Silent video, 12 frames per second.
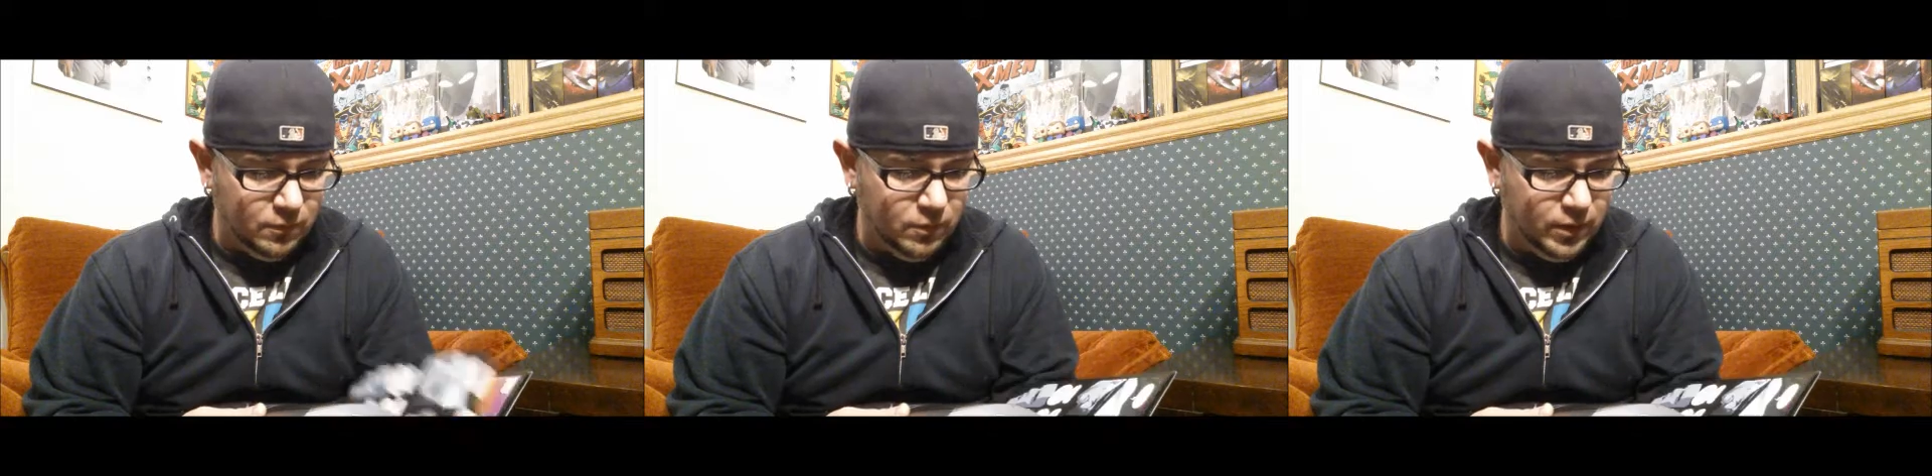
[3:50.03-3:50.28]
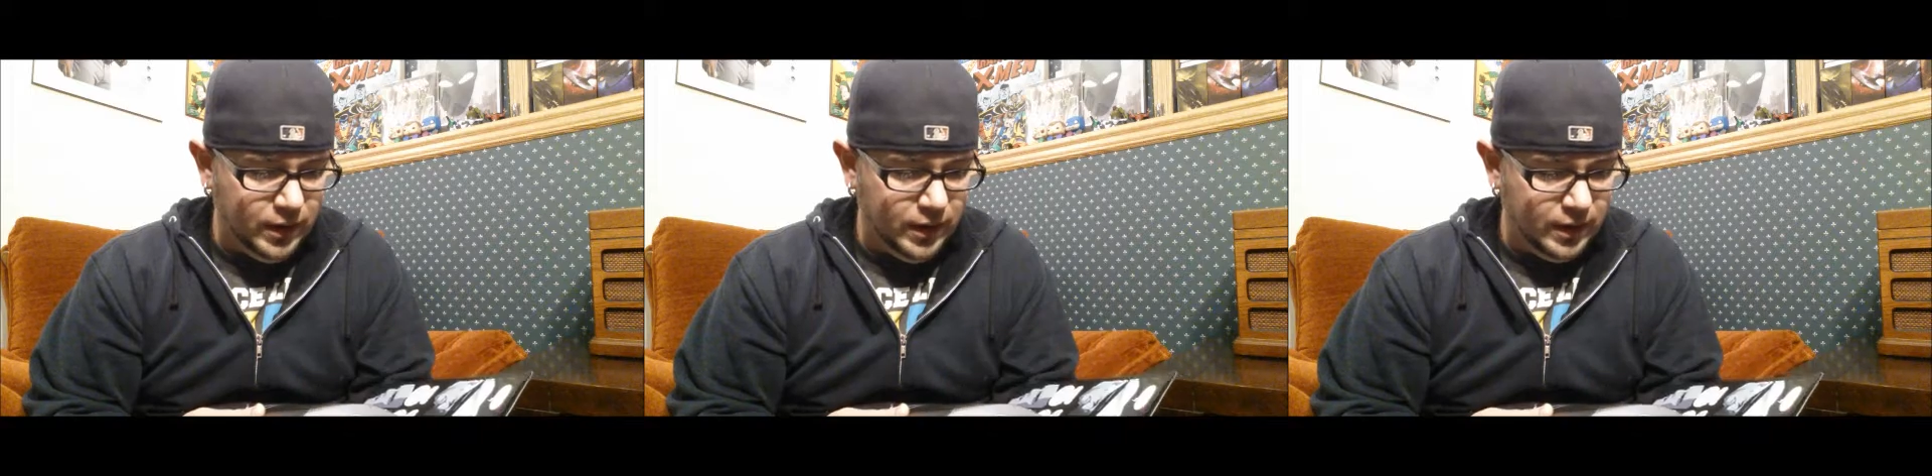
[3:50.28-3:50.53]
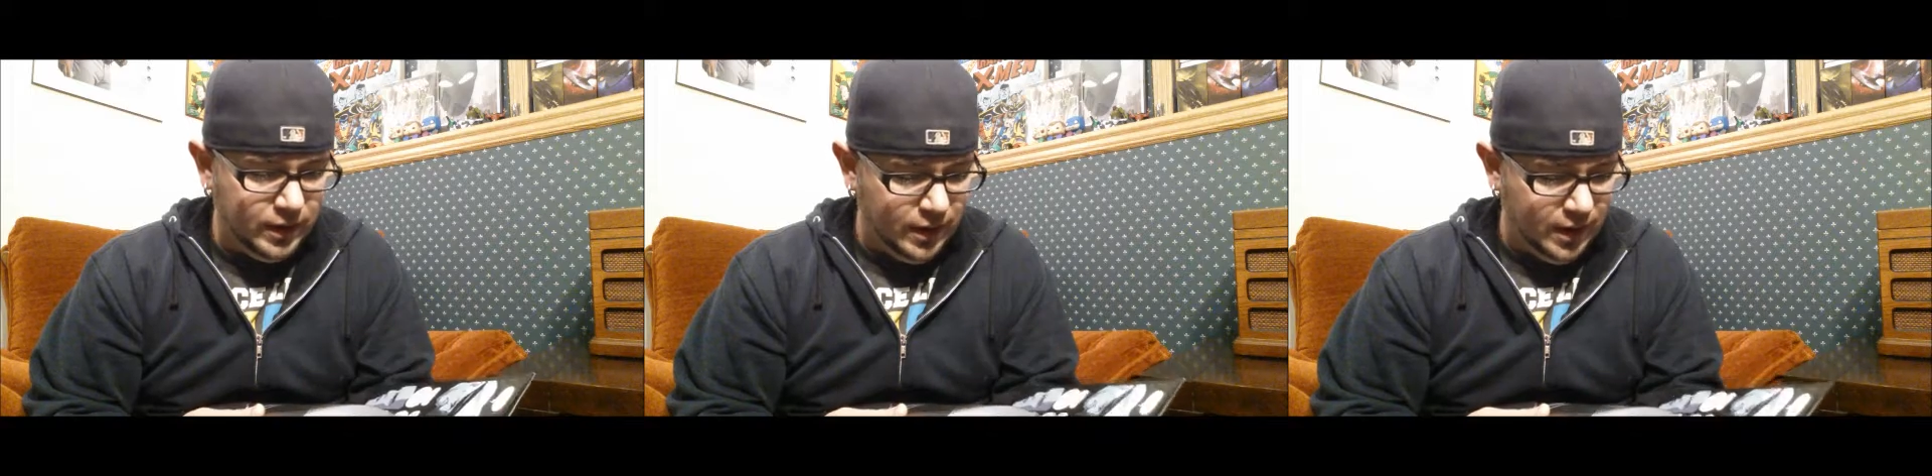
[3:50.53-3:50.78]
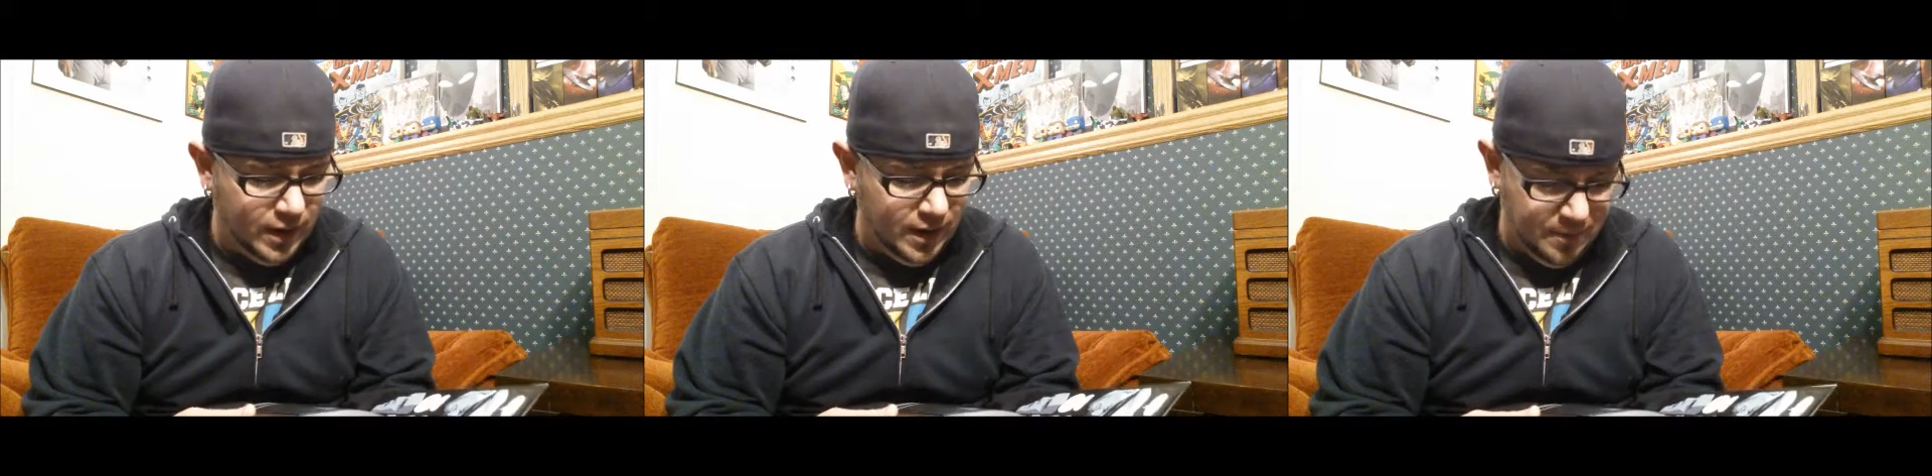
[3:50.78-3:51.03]
when
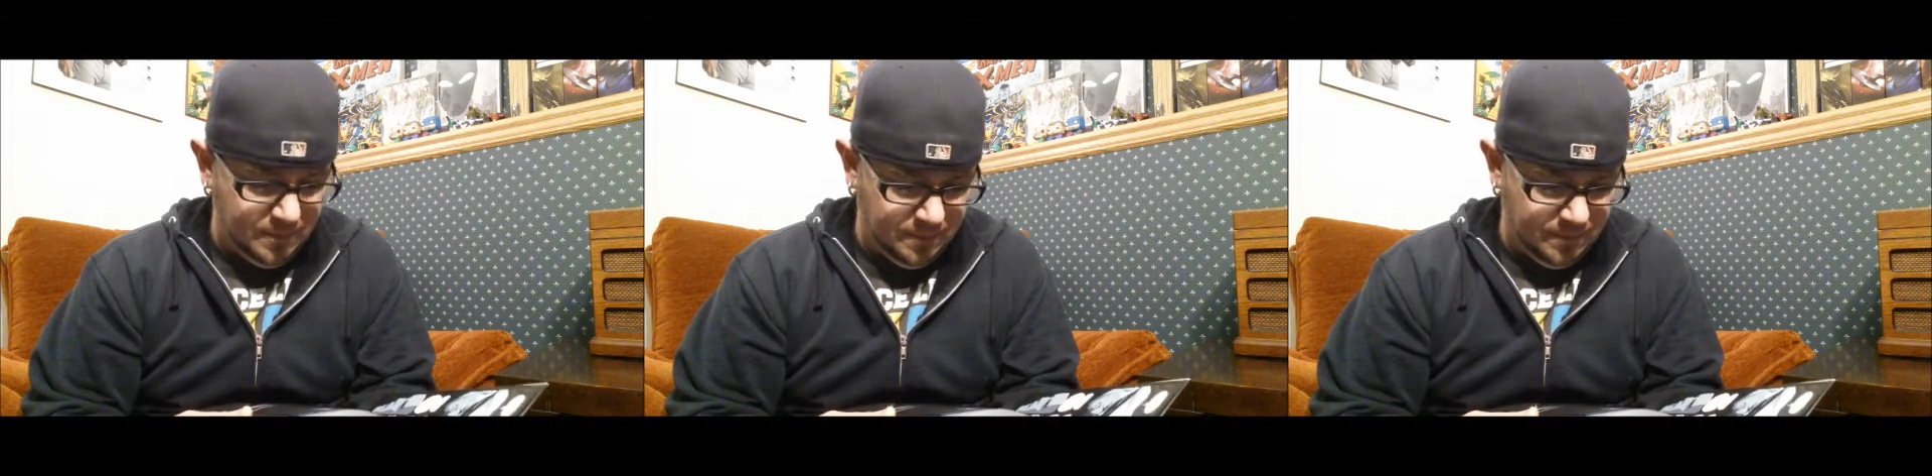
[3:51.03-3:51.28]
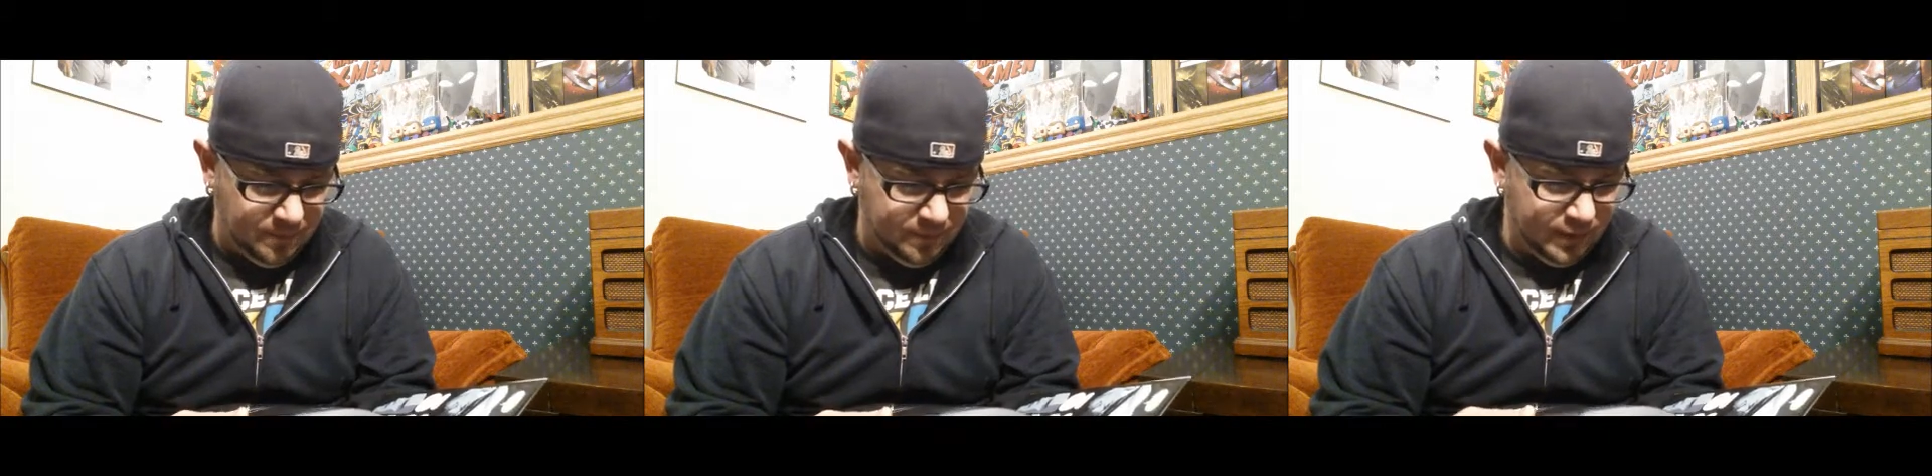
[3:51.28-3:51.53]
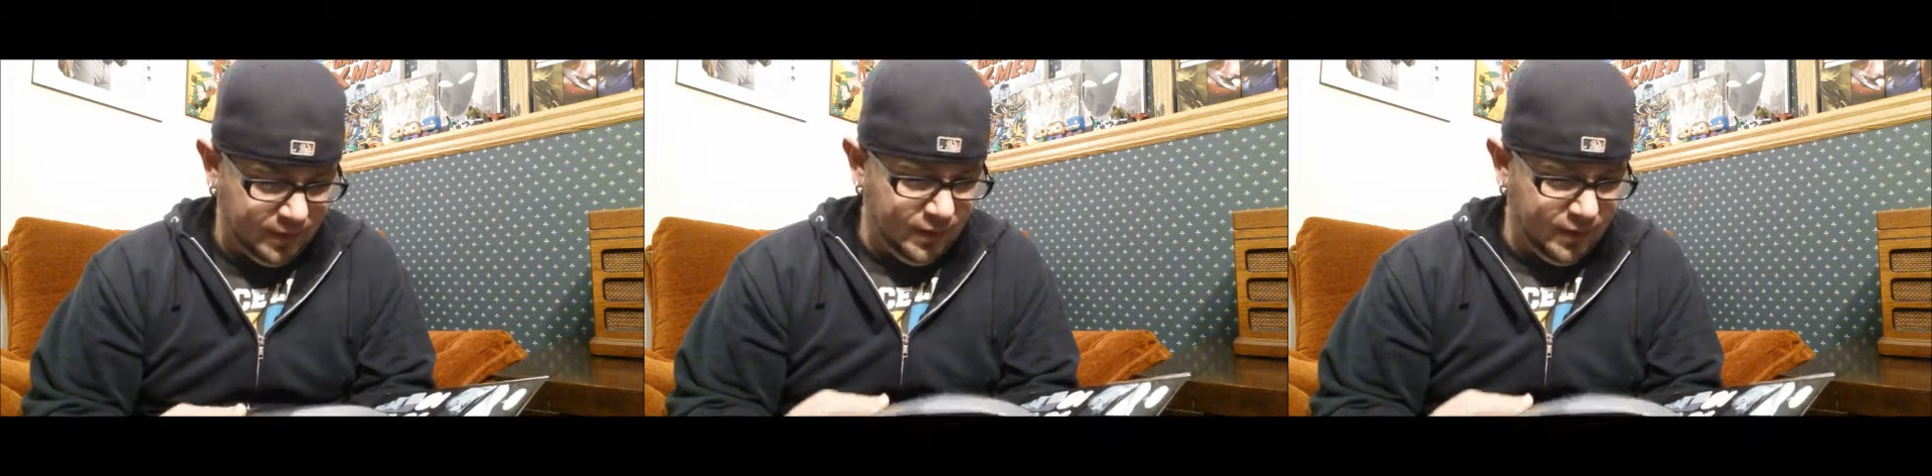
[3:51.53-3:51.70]
um,